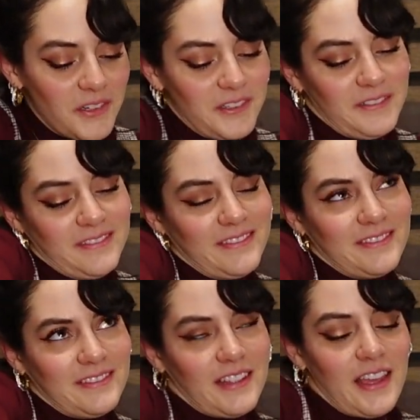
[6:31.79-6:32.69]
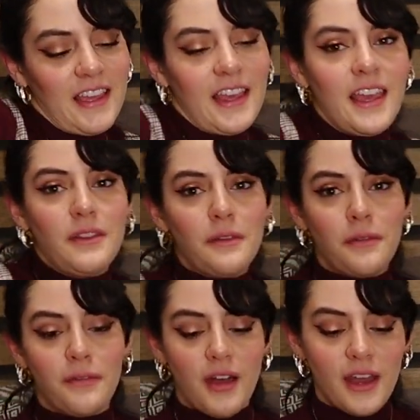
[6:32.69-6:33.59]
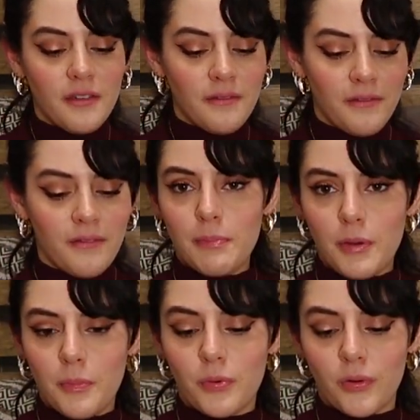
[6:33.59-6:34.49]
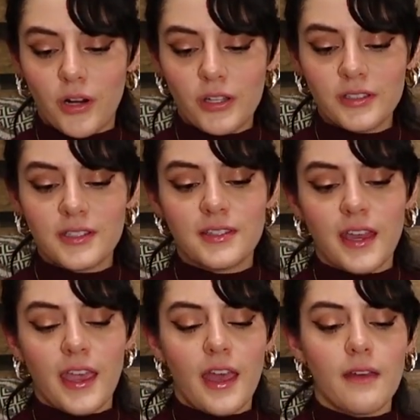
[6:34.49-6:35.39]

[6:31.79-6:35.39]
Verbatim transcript: four, and five lip products. I